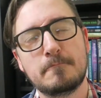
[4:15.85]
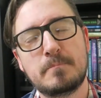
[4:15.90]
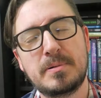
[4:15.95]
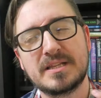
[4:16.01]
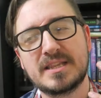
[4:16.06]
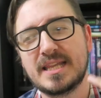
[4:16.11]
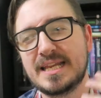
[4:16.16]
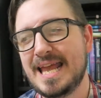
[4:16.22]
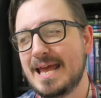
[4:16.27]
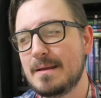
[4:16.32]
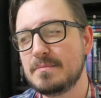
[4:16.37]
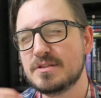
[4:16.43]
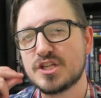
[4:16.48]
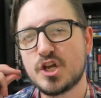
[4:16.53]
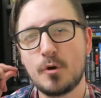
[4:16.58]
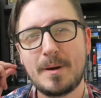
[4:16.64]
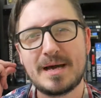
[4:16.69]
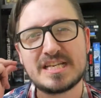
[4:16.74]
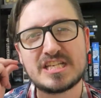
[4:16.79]
but the games
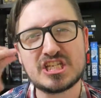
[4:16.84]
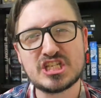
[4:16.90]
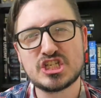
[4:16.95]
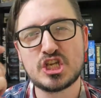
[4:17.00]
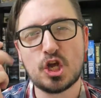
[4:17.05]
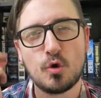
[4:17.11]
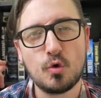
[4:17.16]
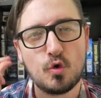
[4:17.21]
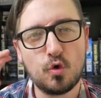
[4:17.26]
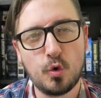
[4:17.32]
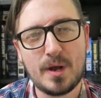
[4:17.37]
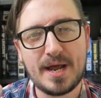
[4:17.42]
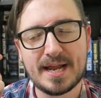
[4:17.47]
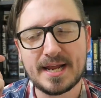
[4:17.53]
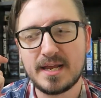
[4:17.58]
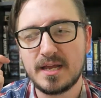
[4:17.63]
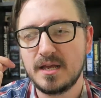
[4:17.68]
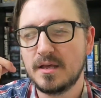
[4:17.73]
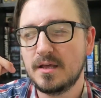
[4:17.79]
go by so
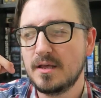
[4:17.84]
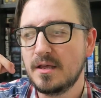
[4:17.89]
quick